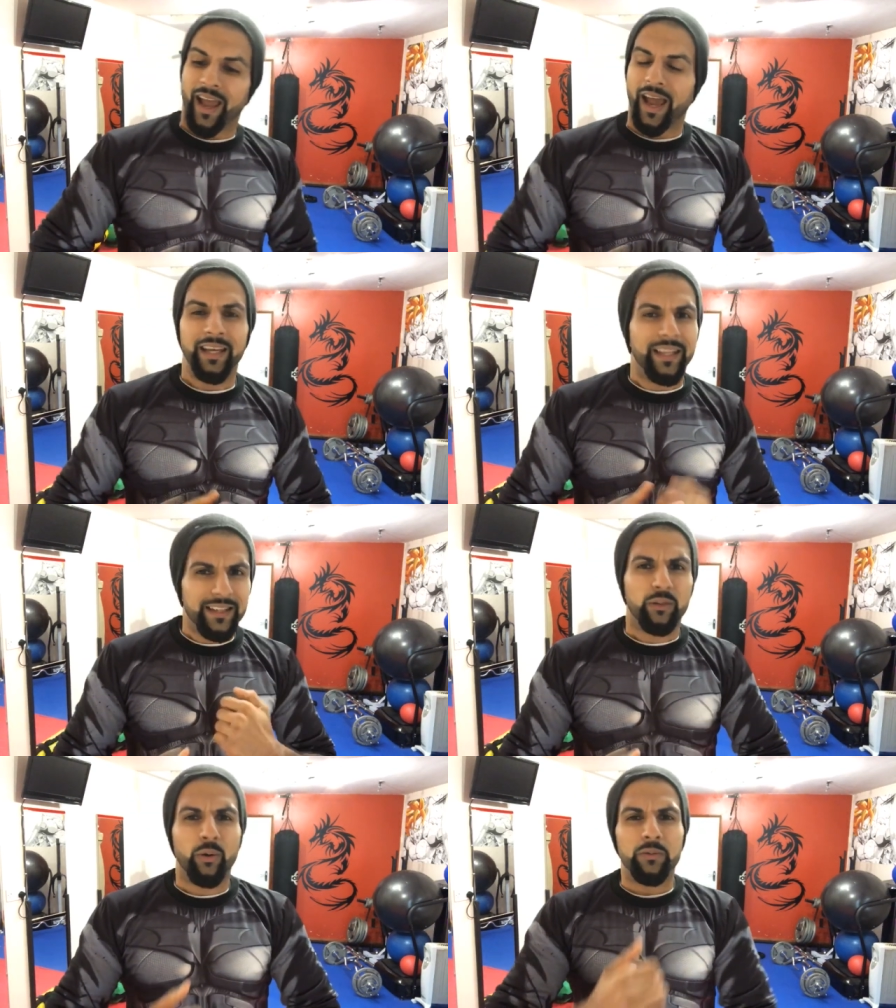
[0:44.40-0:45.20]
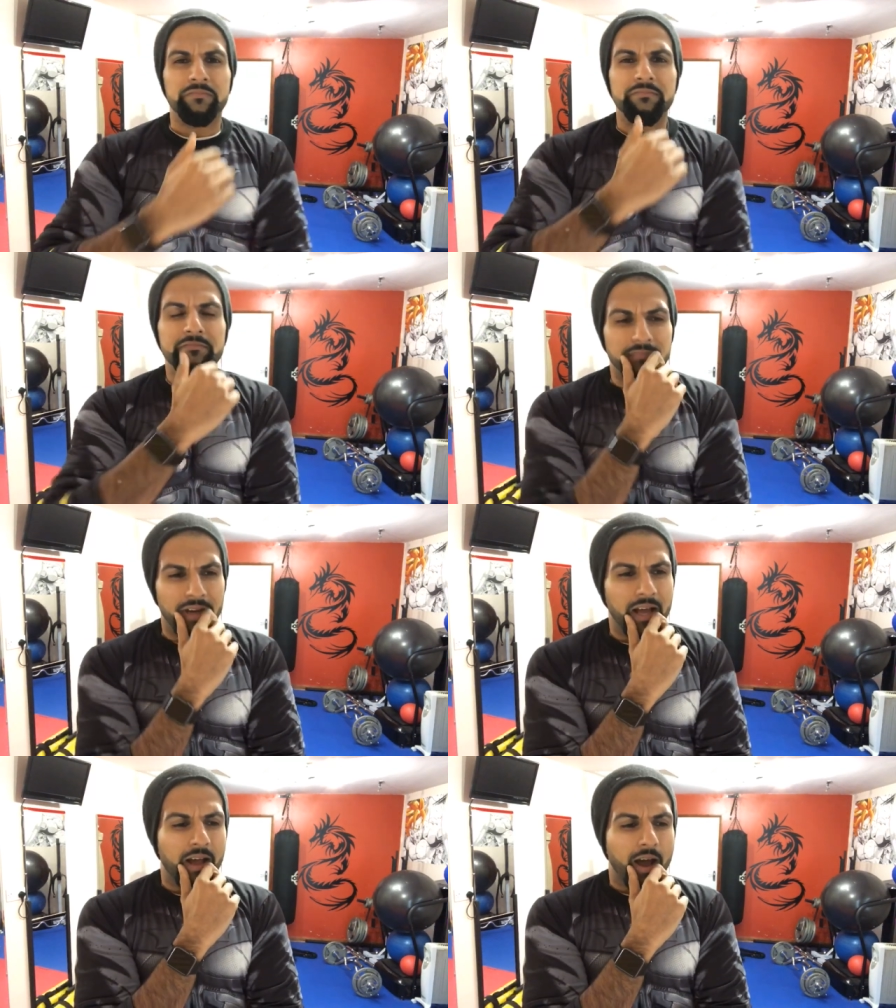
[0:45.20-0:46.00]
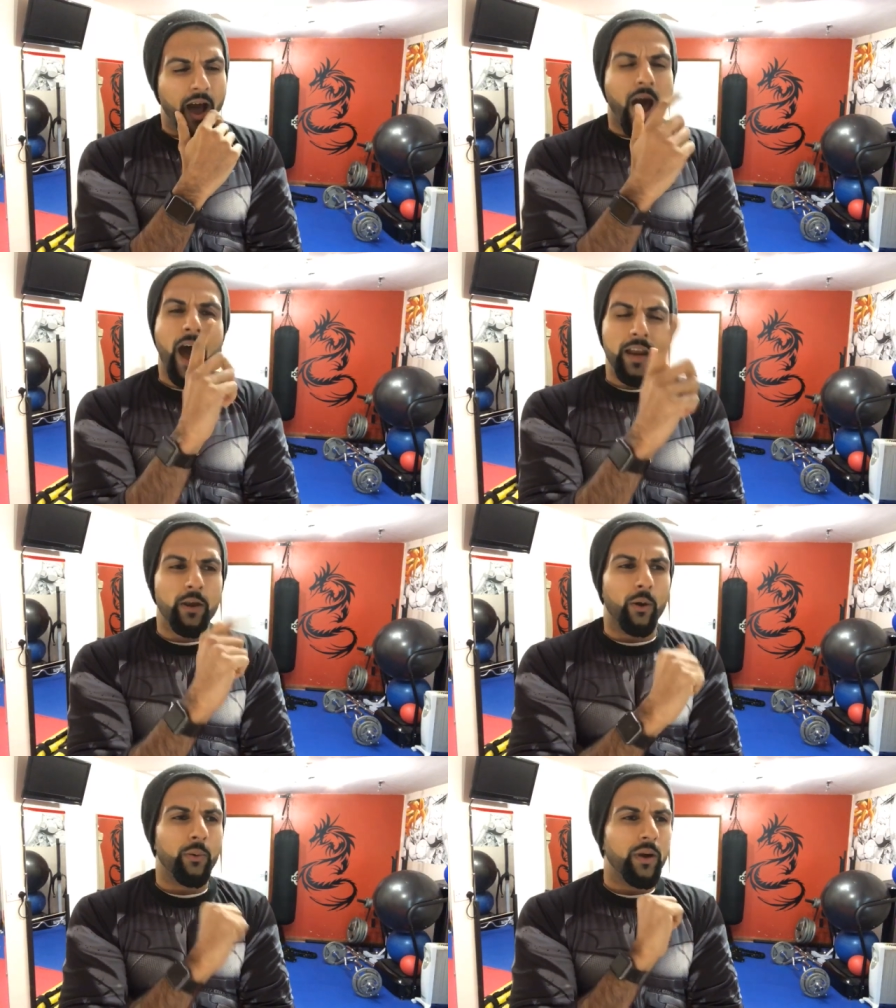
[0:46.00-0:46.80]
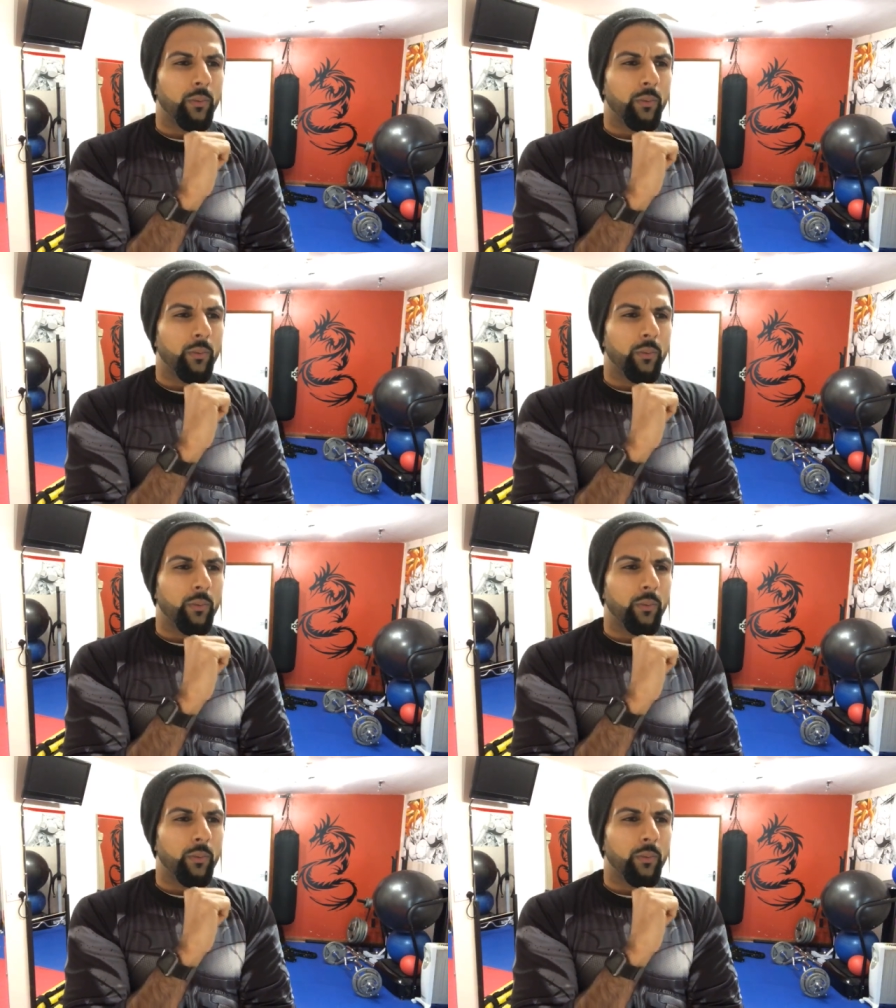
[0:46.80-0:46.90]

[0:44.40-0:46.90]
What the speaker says: And he thought, I know